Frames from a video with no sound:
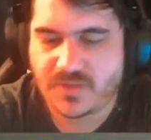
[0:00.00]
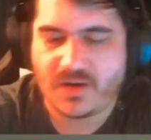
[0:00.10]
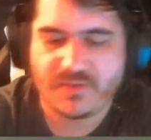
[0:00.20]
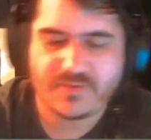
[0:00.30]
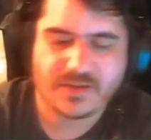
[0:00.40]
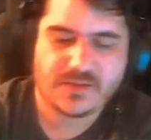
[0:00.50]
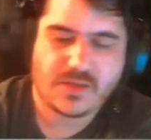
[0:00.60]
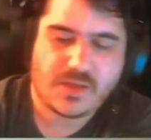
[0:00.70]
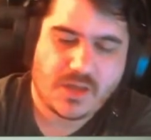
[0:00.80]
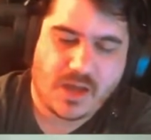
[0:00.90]
All right.
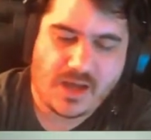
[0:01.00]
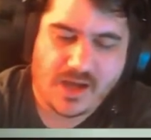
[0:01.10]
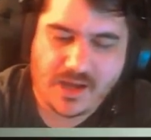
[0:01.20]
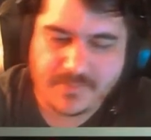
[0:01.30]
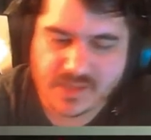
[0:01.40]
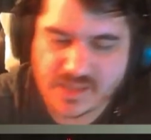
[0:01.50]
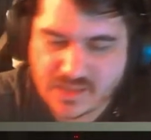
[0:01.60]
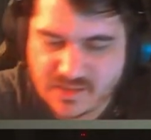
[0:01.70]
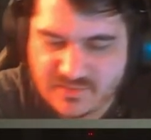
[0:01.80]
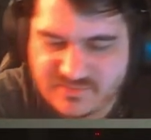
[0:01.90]

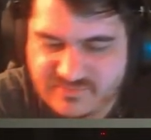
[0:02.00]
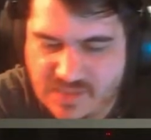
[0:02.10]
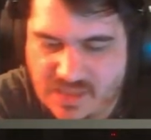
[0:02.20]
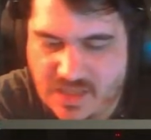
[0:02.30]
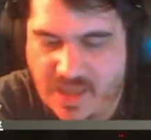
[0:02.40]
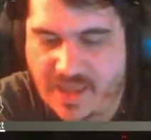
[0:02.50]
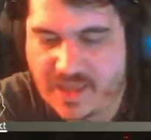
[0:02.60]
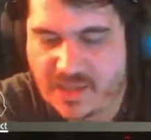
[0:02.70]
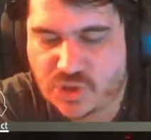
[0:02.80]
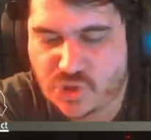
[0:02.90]
Give me
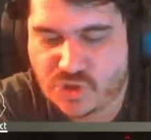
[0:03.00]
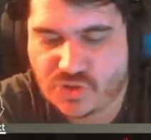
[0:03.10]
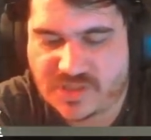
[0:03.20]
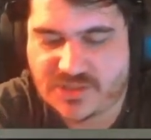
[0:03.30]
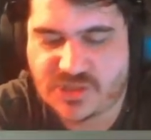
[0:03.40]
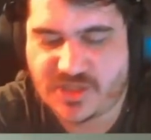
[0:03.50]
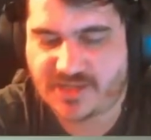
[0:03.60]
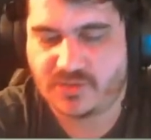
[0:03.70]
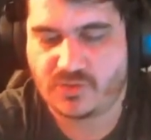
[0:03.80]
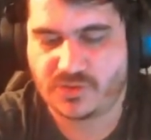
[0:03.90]
a trick
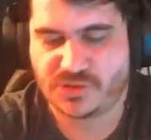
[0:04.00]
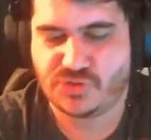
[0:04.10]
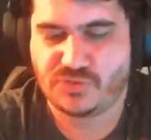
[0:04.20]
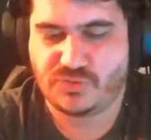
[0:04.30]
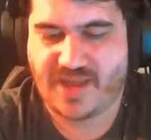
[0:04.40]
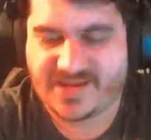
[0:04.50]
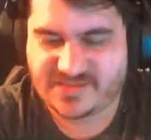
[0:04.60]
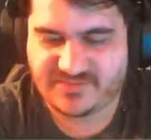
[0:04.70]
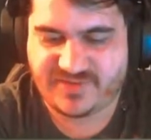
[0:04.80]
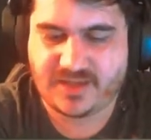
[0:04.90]
check in order to
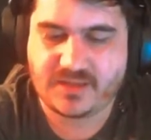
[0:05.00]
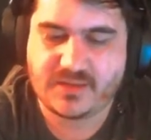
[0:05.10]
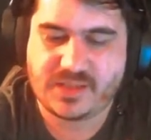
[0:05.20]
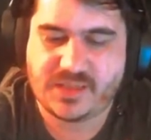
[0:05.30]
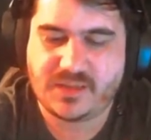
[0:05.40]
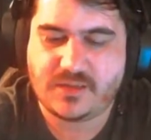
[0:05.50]
activate the